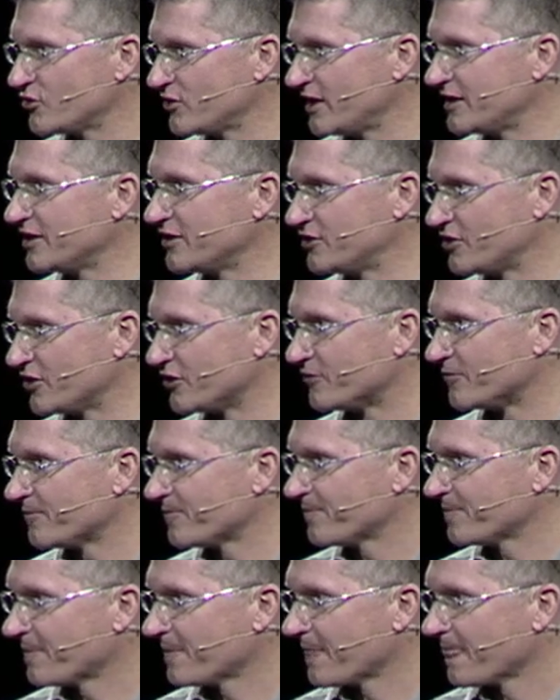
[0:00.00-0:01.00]
you need to do.
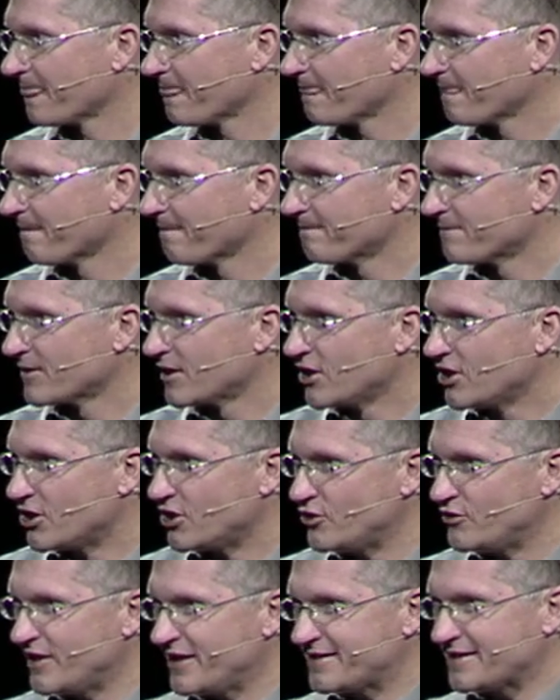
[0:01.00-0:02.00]

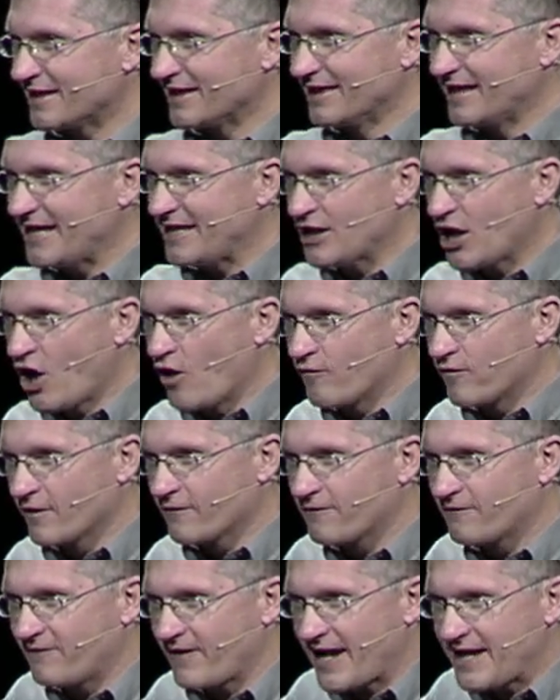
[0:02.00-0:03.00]
You need to lean over
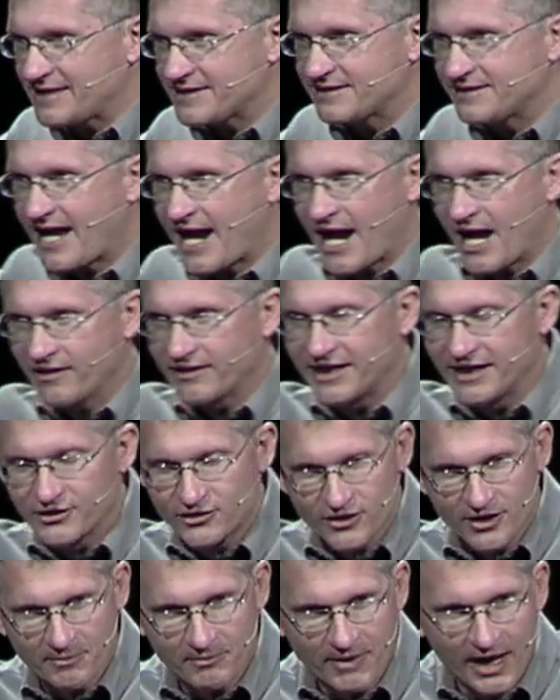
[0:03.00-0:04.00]
face down
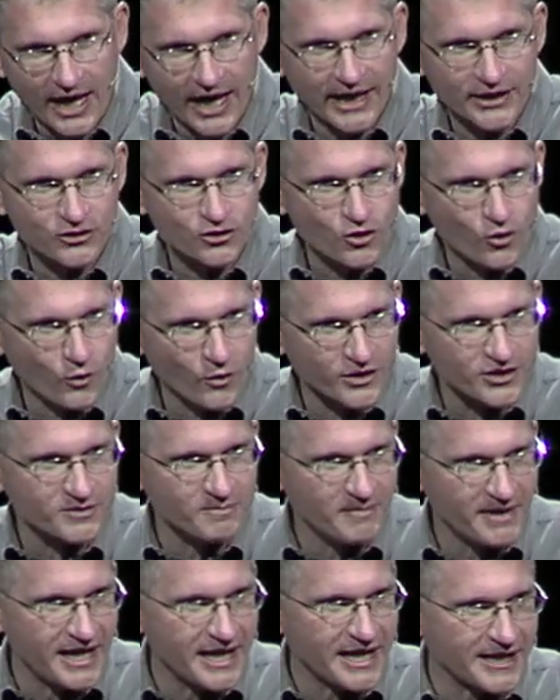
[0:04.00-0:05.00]
into the mud towards
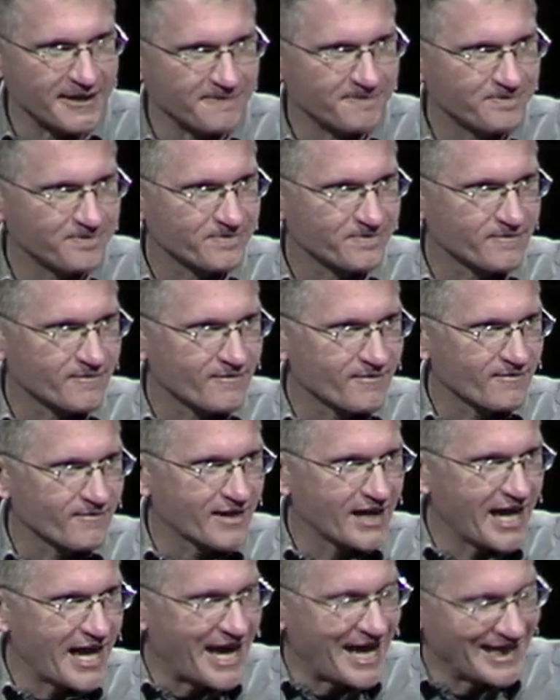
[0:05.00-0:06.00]
me
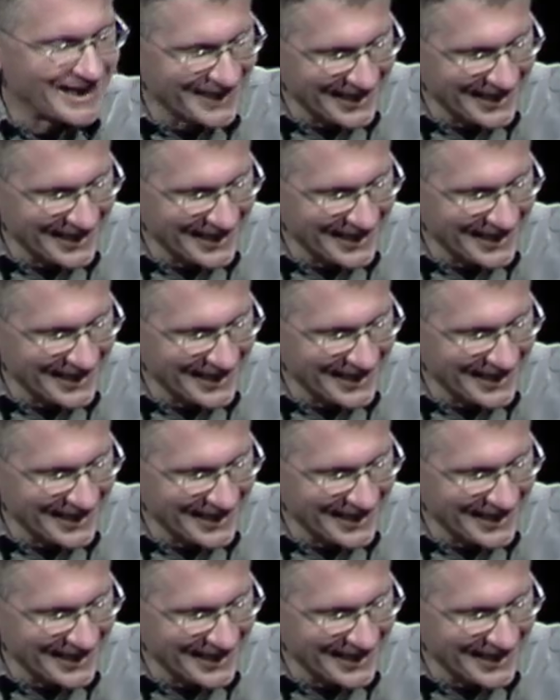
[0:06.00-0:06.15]
and